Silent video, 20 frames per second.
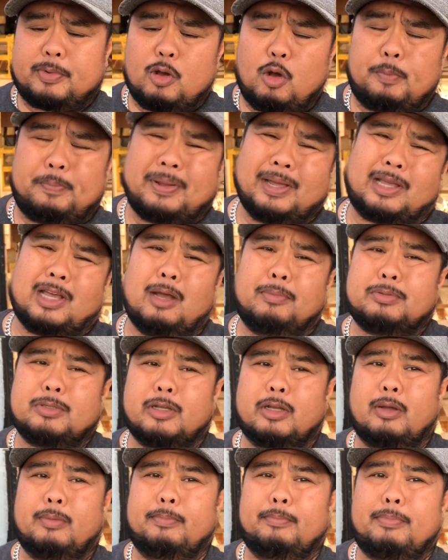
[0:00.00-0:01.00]
go pick up
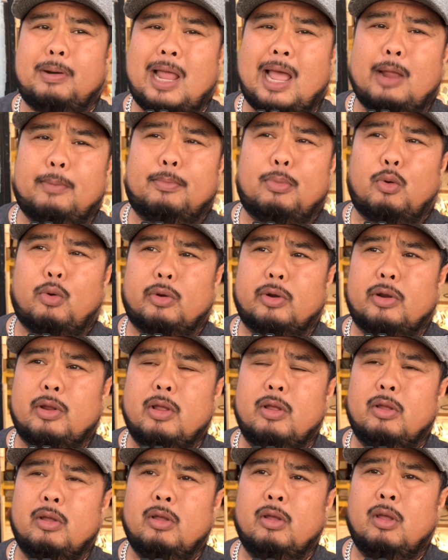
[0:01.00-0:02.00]
some plyboard
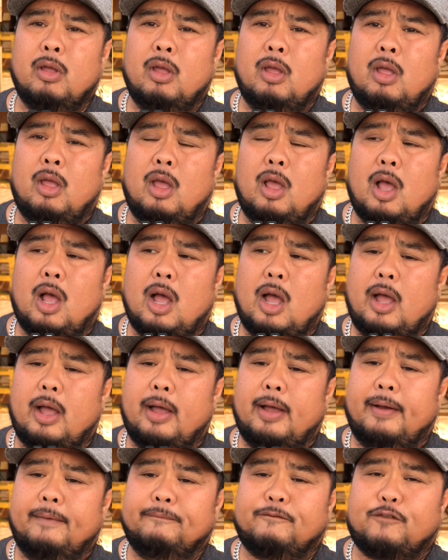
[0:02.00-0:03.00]

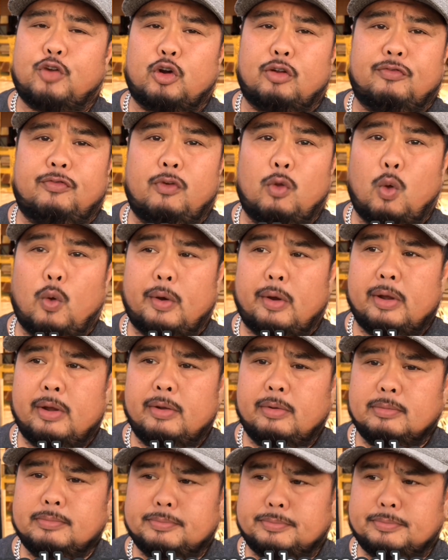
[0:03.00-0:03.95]
for the flooring.